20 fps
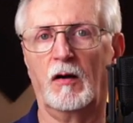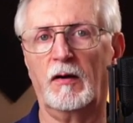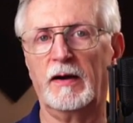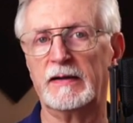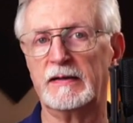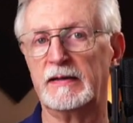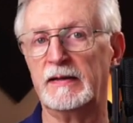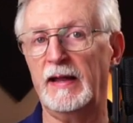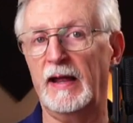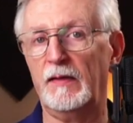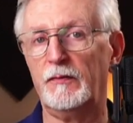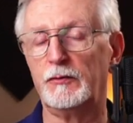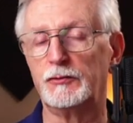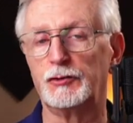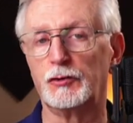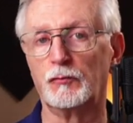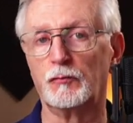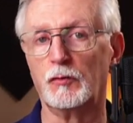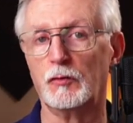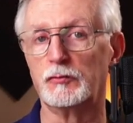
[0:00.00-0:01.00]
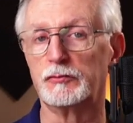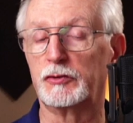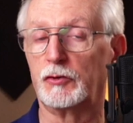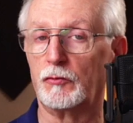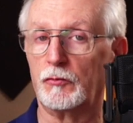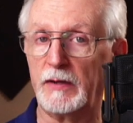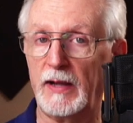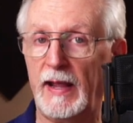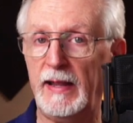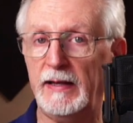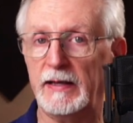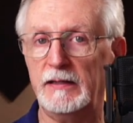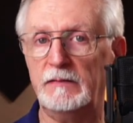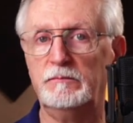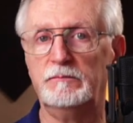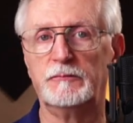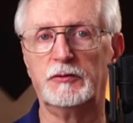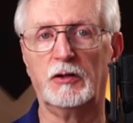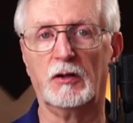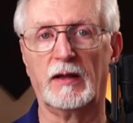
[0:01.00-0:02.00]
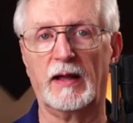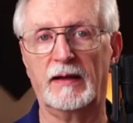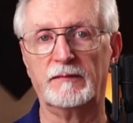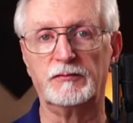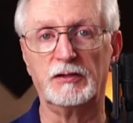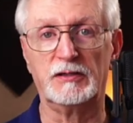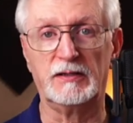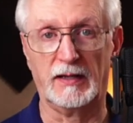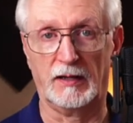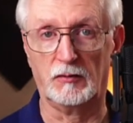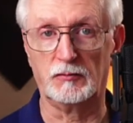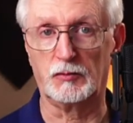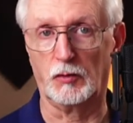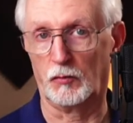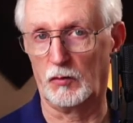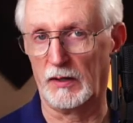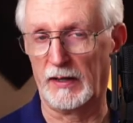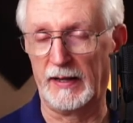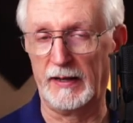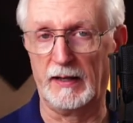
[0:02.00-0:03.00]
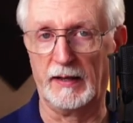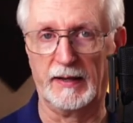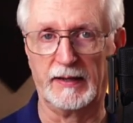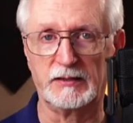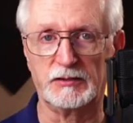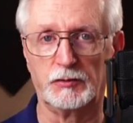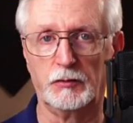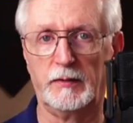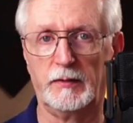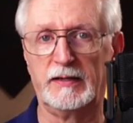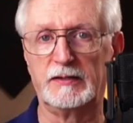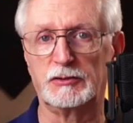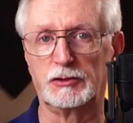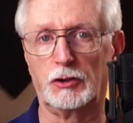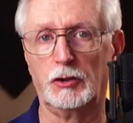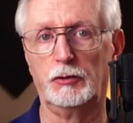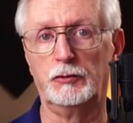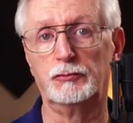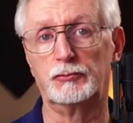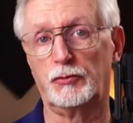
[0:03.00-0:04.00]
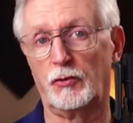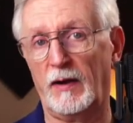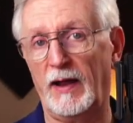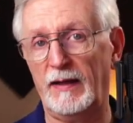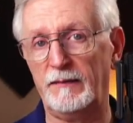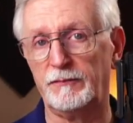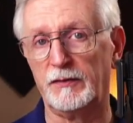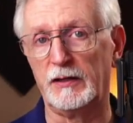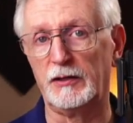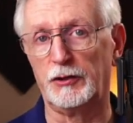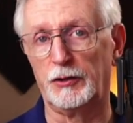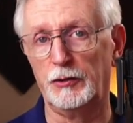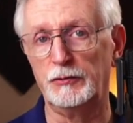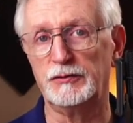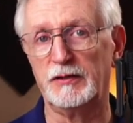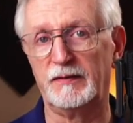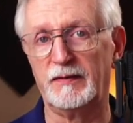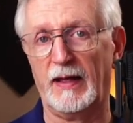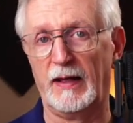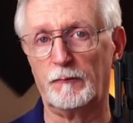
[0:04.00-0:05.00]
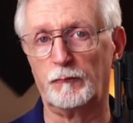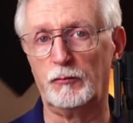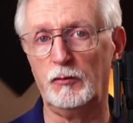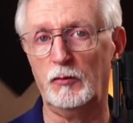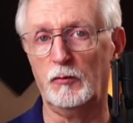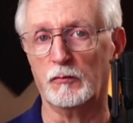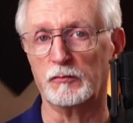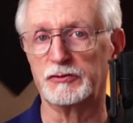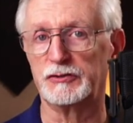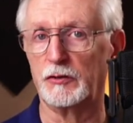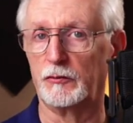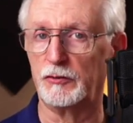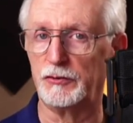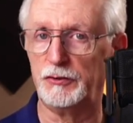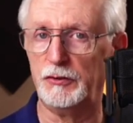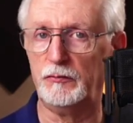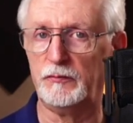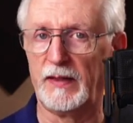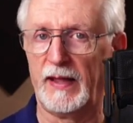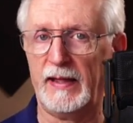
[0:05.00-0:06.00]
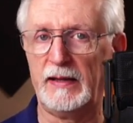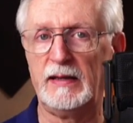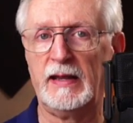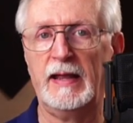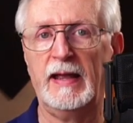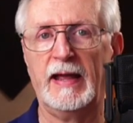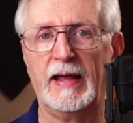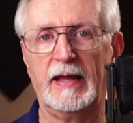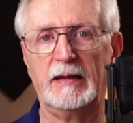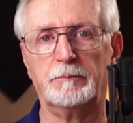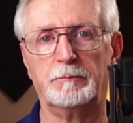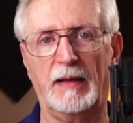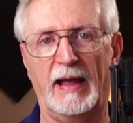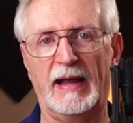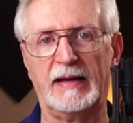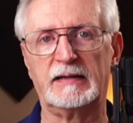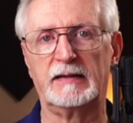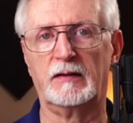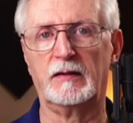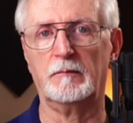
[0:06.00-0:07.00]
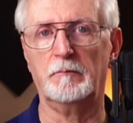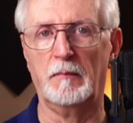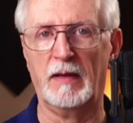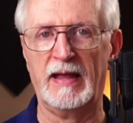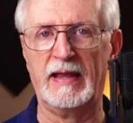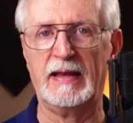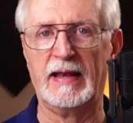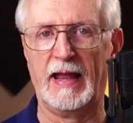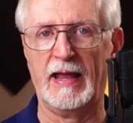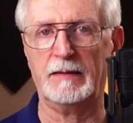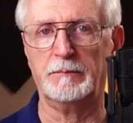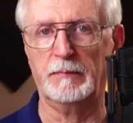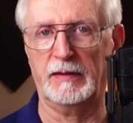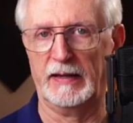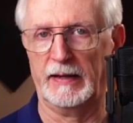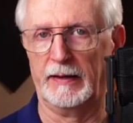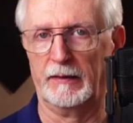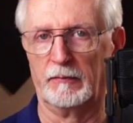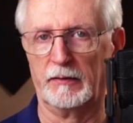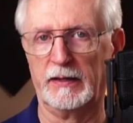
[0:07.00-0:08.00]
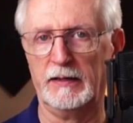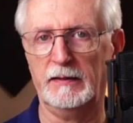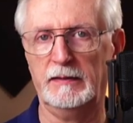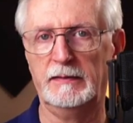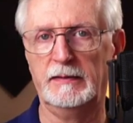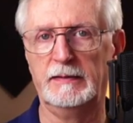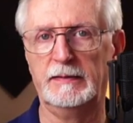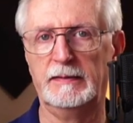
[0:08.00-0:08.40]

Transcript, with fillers: All right, now that your rule's created, you'll have to tell Google Analytics to exclude traffic using that rule. So to do that, head back to the main admin area